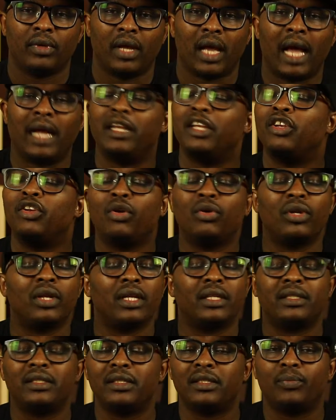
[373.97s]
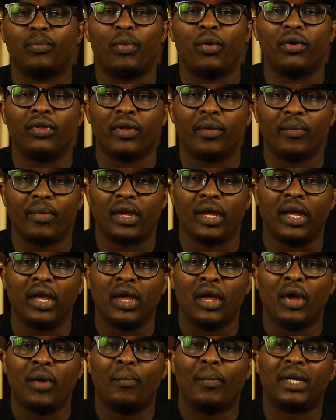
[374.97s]
I did not let it bother me.
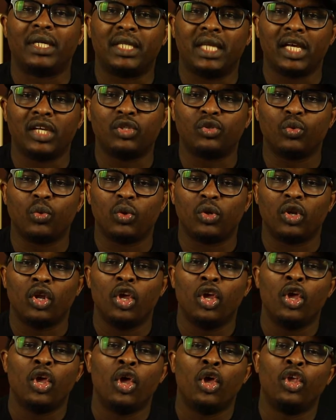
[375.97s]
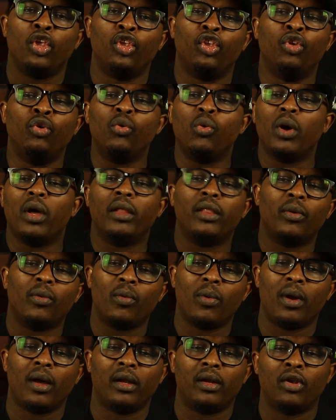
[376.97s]
But guess what? You are the
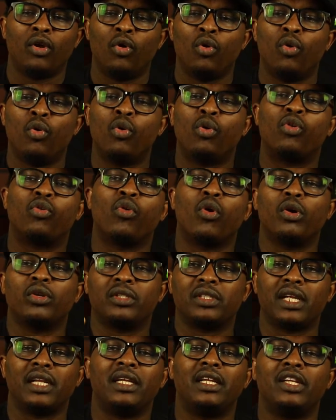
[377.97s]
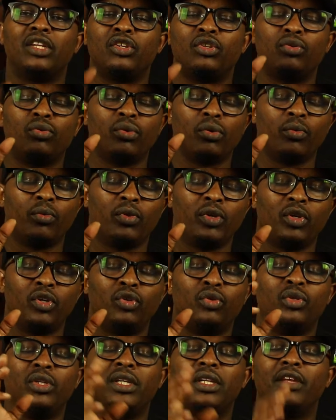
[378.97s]
one who crossed and
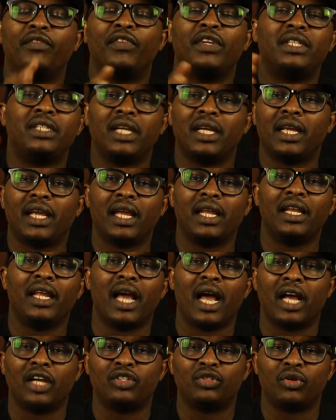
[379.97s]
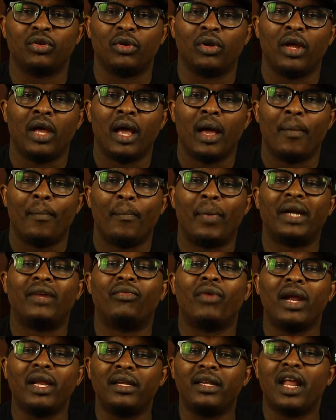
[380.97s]
you didn't even take any action.
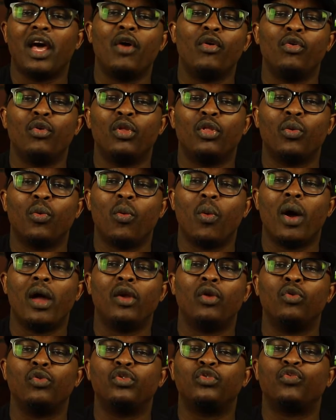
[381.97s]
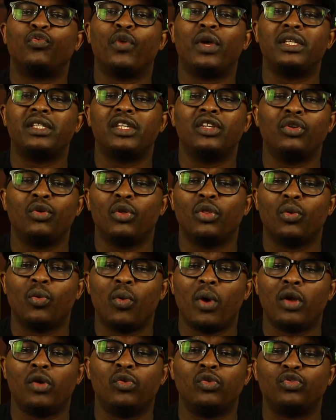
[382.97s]
But right now you're the one who's fussing. You're the
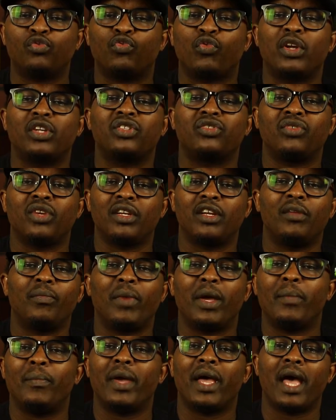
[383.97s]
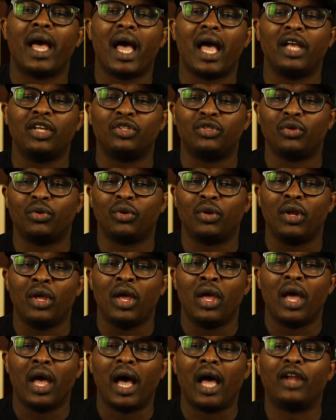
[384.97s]
one who's frustrated by my action.
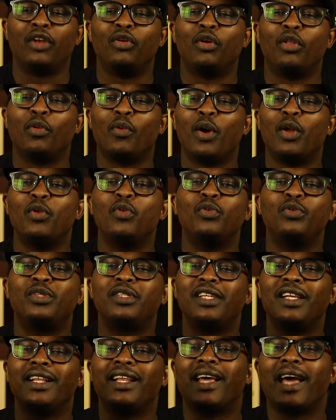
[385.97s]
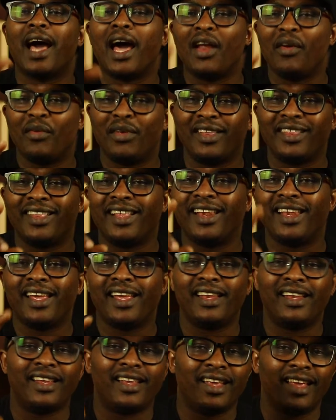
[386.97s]
And you're the one who's still carrying the
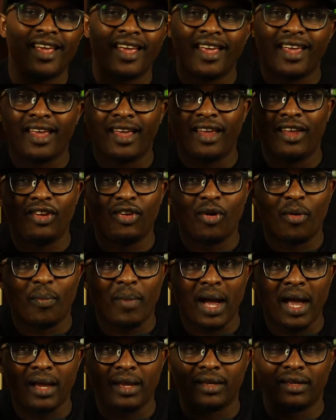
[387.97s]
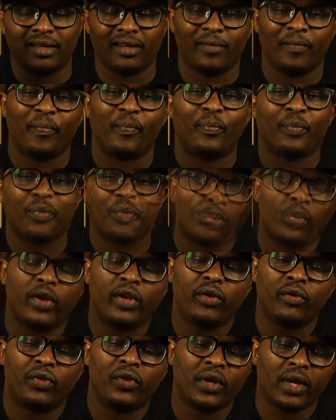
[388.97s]
lady in your mind." So
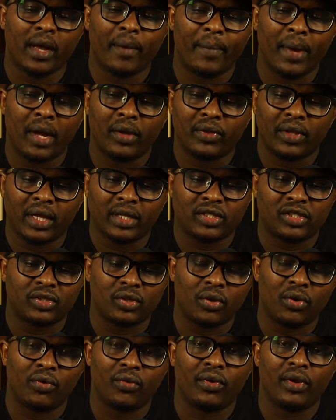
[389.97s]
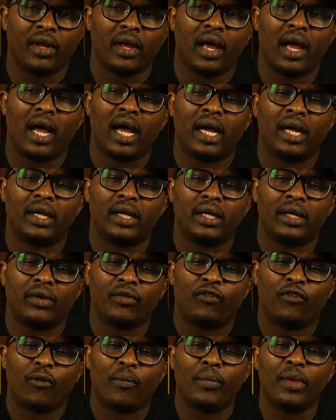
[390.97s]
when you think about that story,
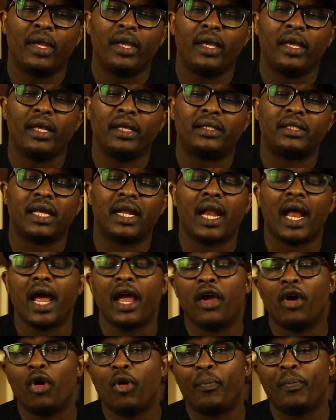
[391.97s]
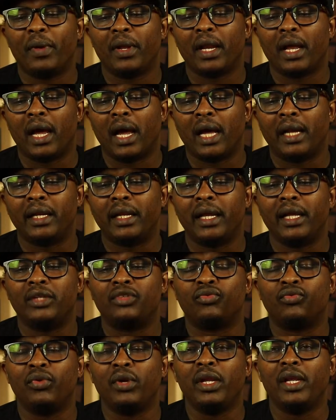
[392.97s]
for me, it's an eye-opener, and
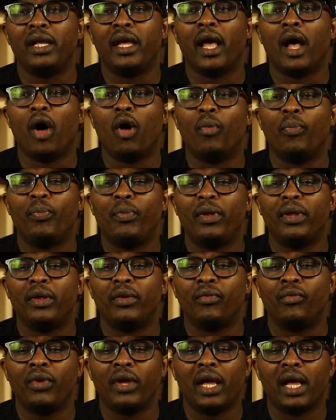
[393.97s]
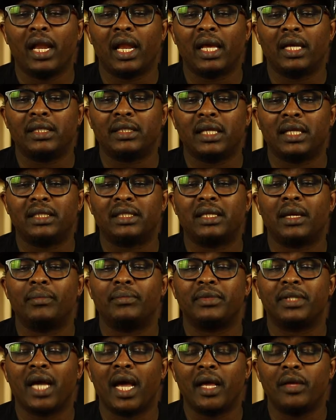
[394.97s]
it really helped me realize that
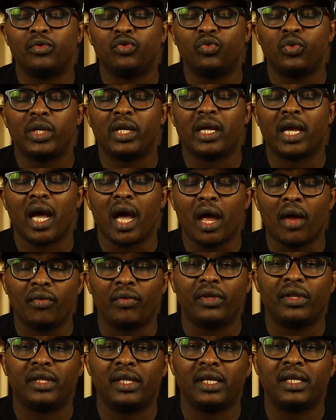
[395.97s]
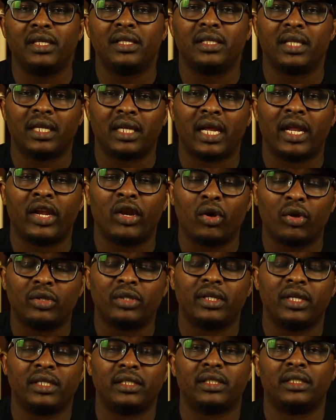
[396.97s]
sometimes we carry things that are
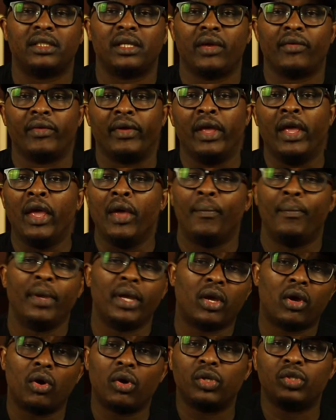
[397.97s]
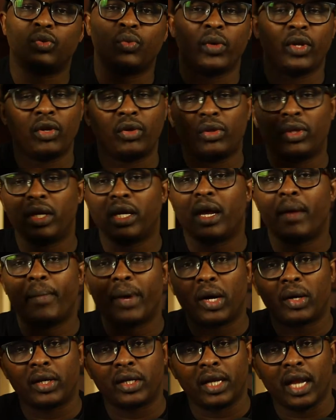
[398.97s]
not necessary. Because when you think
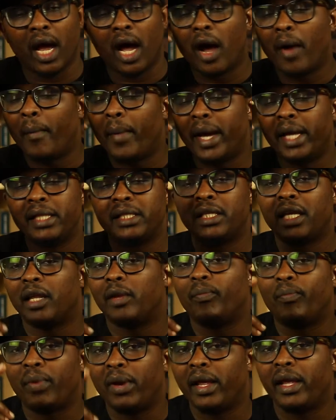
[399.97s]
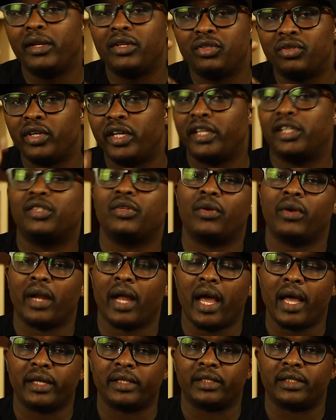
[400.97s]
about it, our minds can play tricks on
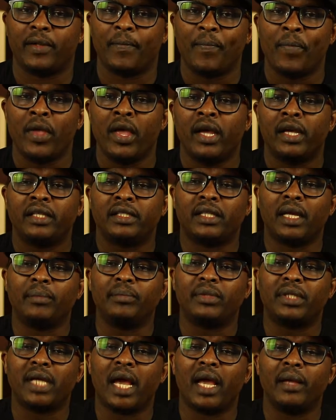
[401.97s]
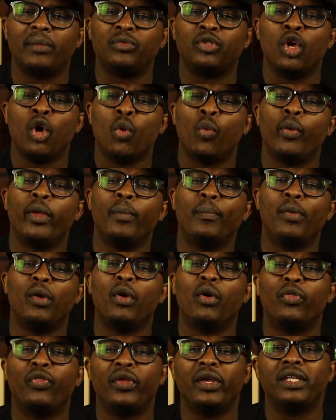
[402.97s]
us. Sometimes we
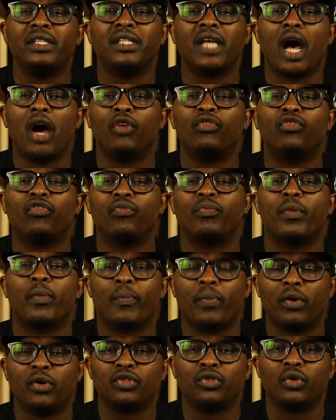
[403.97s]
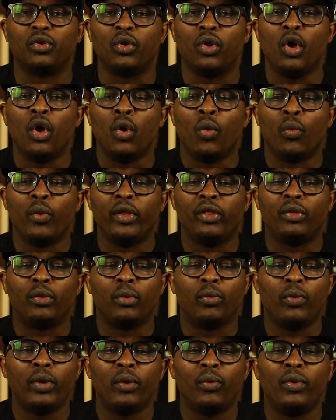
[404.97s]
blow things out of proportion. We
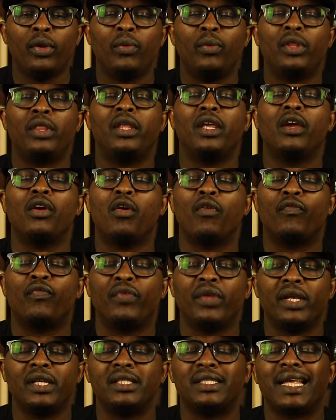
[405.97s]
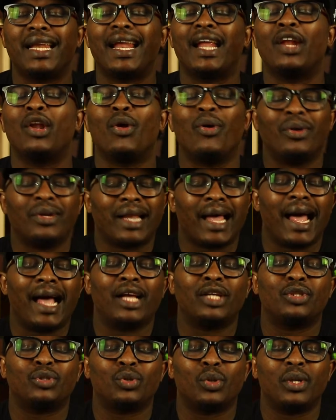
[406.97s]
think of things that are not
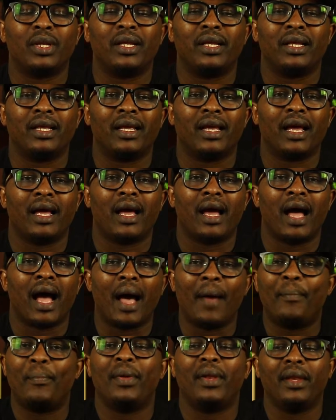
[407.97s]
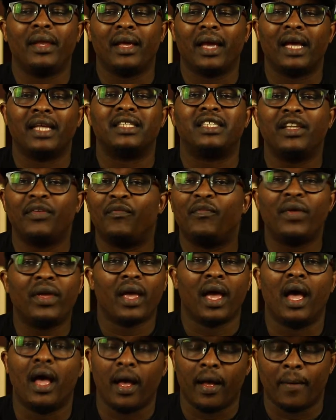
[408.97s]
actually happening as if they
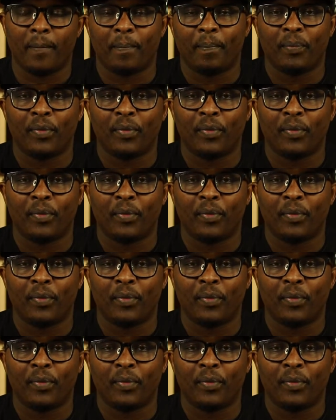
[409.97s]
are.